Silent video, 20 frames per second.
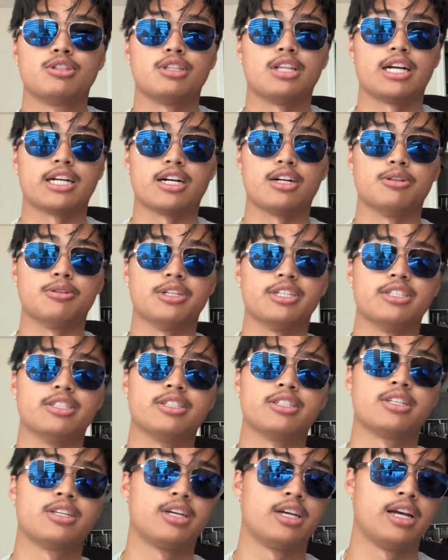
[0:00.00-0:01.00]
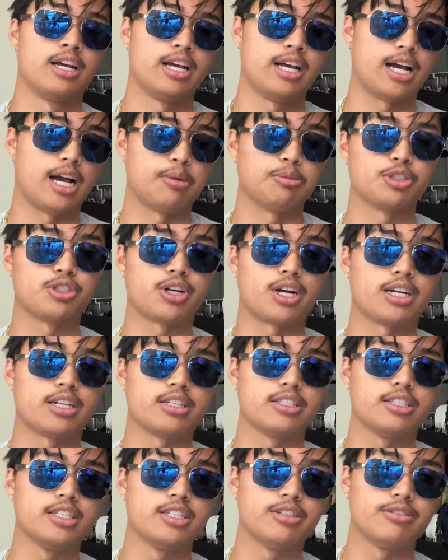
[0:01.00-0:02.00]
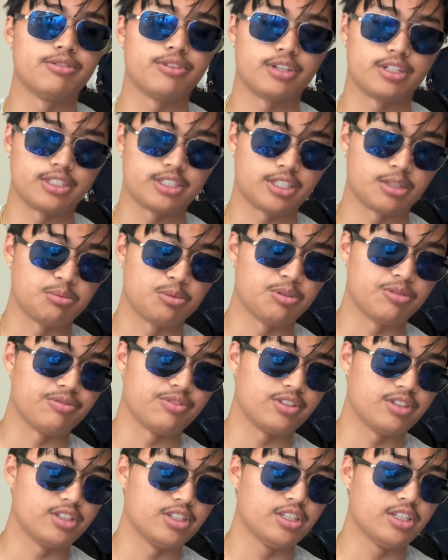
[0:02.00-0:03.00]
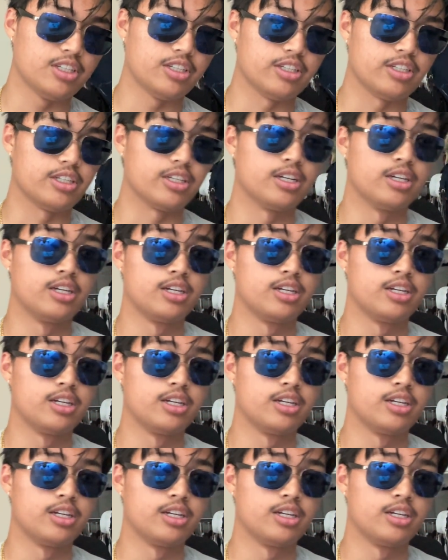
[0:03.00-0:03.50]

like always. I'm gonna try to leave some of the